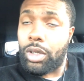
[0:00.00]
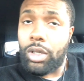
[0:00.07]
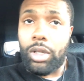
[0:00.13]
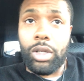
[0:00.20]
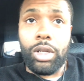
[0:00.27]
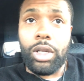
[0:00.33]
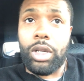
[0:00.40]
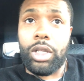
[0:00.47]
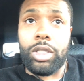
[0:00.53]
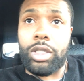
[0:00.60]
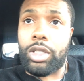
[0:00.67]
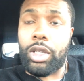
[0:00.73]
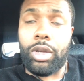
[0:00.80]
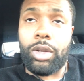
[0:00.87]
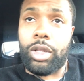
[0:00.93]
Not
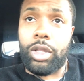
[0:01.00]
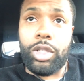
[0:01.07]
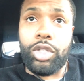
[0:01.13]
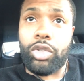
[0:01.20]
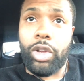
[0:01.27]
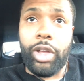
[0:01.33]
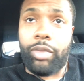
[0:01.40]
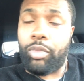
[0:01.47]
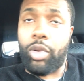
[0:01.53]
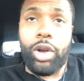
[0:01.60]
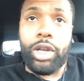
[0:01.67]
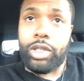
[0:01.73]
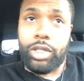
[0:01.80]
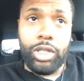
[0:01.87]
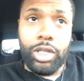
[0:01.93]
necessarily the draft
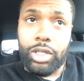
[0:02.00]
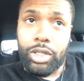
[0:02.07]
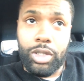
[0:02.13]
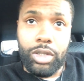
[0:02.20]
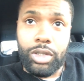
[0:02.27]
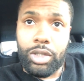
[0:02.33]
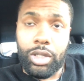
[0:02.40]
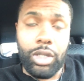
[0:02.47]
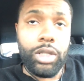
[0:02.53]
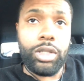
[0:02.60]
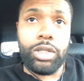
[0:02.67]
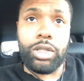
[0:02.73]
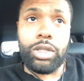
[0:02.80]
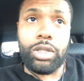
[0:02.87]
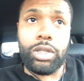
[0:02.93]
process,
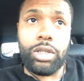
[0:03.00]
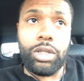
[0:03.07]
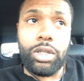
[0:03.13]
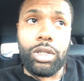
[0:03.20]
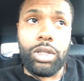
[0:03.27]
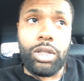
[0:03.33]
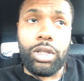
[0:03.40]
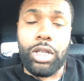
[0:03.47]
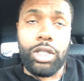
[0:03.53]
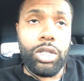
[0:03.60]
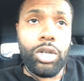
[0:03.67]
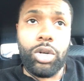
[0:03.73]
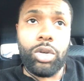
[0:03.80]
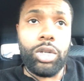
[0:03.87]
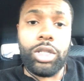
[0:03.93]
because that's a
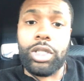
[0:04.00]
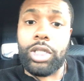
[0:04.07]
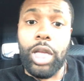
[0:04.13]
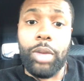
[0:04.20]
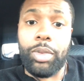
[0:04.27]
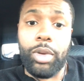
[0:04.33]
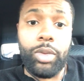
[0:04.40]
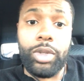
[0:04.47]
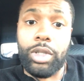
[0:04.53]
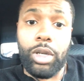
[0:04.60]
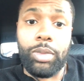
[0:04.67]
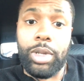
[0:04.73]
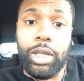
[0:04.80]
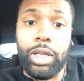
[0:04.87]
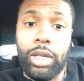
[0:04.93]
whole nother topic. We'll talk
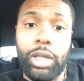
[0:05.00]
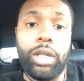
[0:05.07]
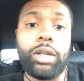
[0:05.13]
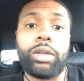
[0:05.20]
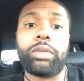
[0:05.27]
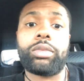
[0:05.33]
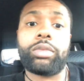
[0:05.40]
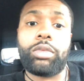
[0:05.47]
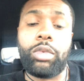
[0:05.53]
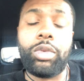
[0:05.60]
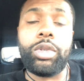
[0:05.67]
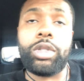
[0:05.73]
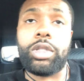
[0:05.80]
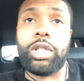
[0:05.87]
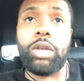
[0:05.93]
about that later.
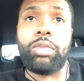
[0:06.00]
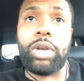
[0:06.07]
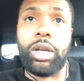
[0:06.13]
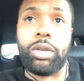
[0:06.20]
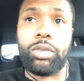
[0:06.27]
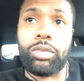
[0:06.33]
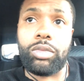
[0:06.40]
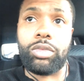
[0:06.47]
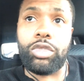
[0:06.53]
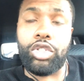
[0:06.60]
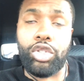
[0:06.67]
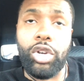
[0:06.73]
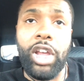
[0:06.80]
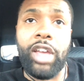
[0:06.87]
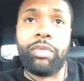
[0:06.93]
We're just talking about
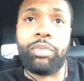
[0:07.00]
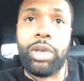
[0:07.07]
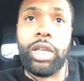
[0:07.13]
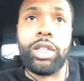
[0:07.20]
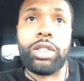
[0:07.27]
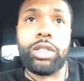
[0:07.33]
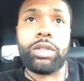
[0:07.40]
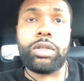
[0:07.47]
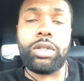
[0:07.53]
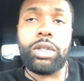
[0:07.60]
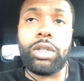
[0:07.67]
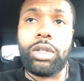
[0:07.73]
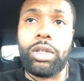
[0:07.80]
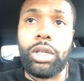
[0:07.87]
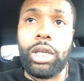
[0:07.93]
draft picks
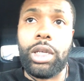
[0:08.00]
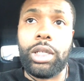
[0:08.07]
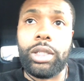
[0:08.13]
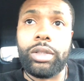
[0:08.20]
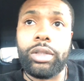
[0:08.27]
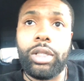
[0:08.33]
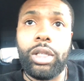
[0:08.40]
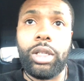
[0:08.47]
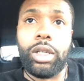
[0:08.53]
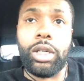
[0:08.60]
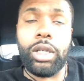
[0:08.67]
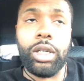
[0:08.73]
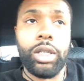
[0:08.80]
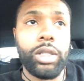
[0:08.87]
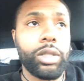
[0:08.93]
and
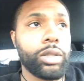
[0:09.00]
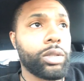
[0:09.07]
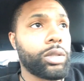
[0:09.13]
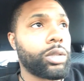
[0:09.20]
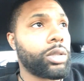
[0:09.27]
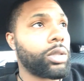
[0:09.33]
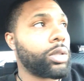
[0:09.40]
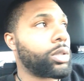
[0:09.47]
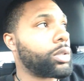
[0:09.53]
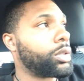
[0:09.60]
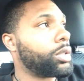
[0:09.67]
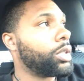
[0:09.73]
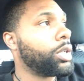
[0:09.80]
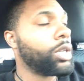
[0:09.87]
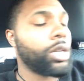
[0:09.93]
the
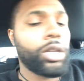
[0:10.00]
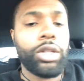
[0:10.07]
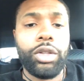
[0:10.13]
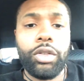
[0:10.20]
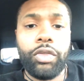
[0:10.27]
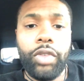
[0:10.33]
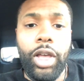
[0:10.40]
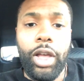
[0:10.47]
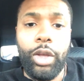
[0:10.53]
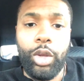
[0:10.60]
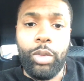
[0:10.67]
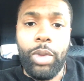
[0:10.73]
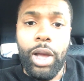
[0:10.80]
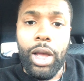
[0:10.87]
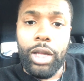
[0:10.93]
the value
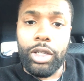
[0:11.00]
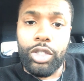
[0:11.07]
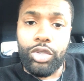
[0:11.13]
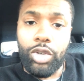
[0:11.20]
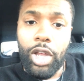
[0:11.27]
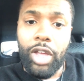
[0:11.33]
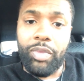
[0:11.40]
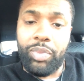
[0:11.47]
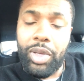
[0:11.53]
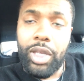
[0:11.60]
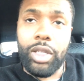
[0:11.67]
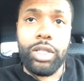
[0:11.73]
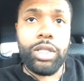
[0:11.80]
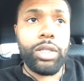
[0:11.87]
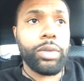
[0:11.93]
behind the draft
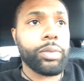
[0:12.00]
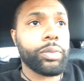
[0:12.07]
picks,